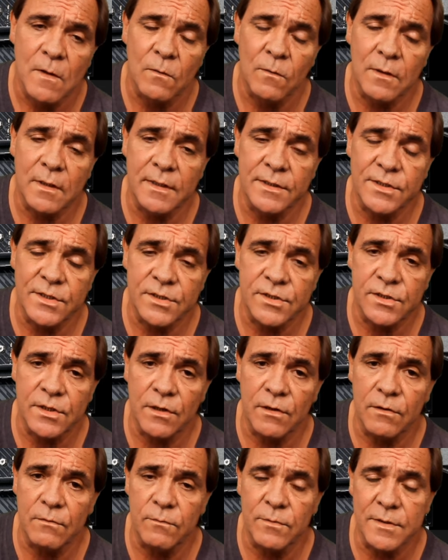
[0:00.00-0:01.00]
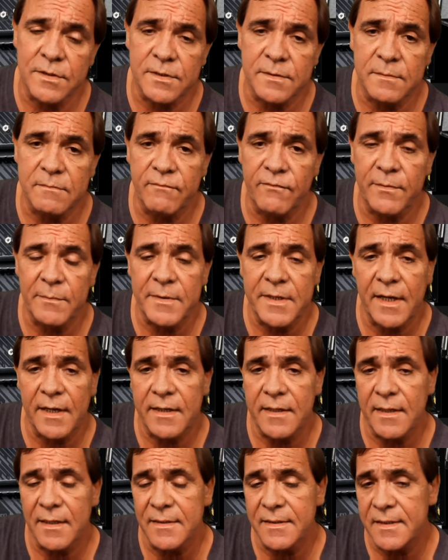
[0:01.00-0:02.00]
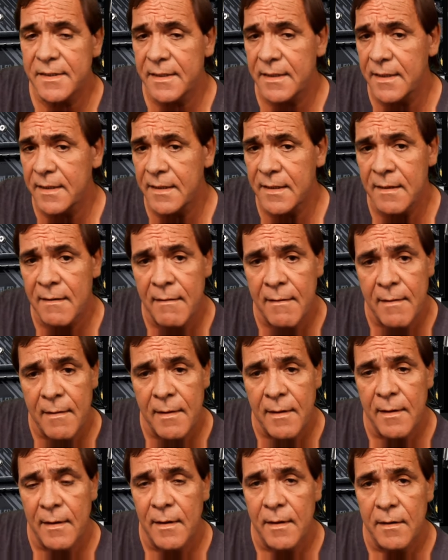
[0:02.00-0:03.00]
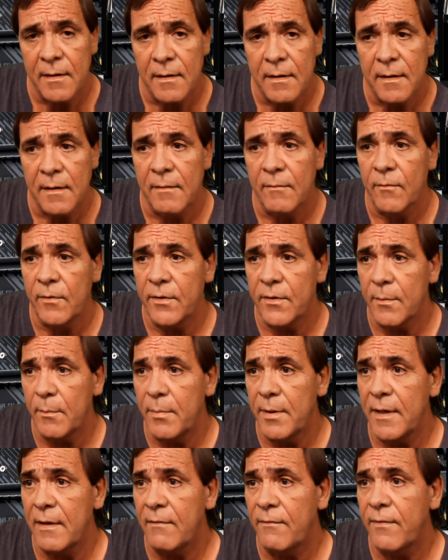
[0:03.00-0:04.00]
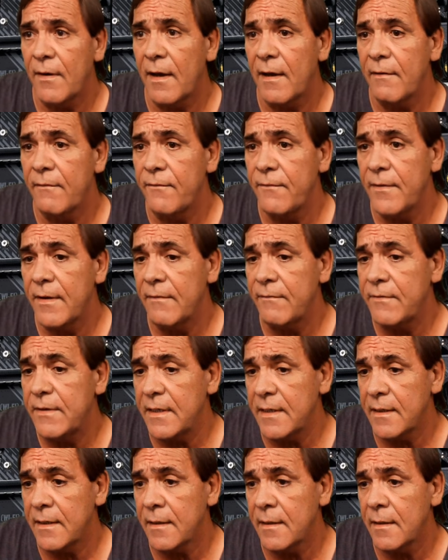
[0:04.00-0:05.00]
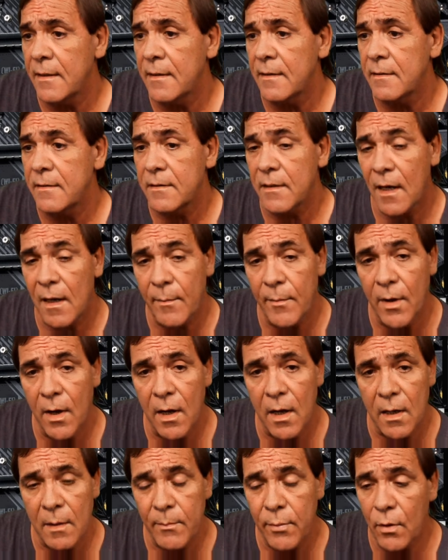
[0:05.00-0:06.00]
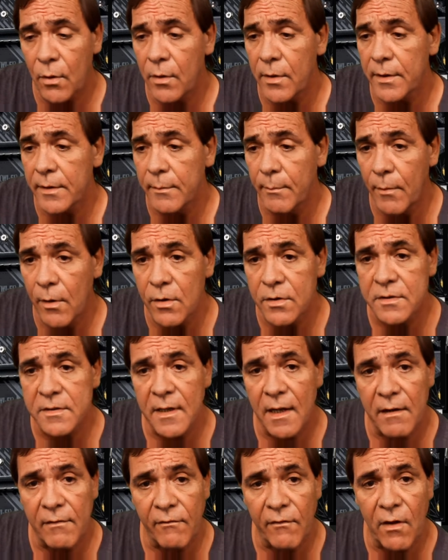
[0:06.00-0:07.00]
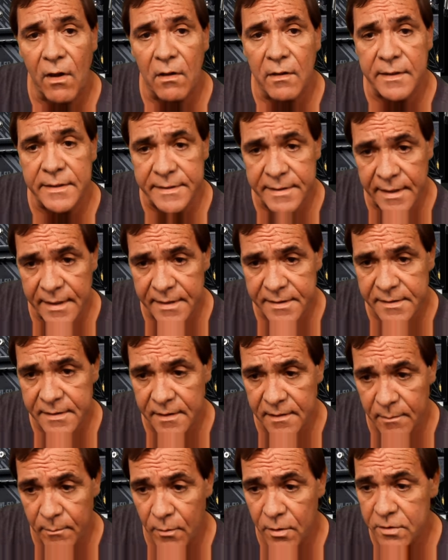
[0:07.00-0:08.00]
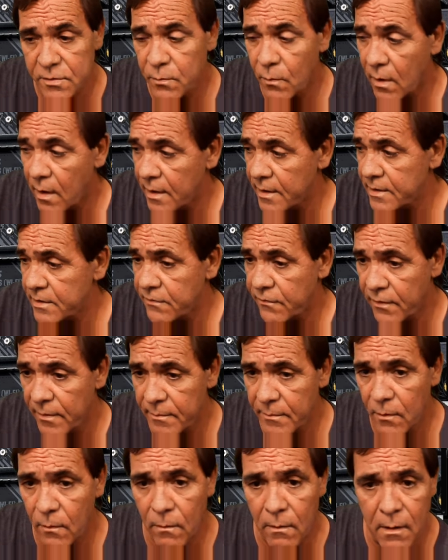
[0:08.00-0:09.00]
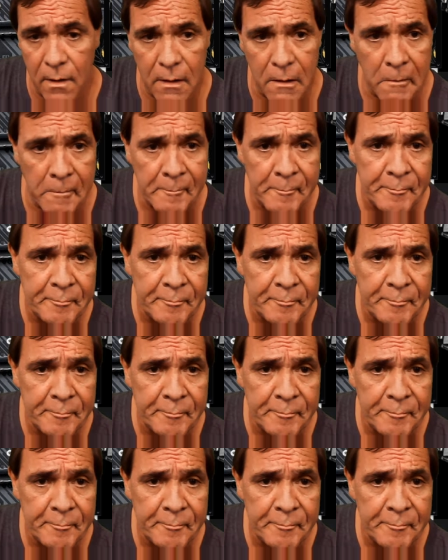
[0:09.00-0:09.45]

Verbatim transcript: One I just showed was from TechYes City with the B550 Tomahawk pulling the most out of all he tested, the most wattage from the wall,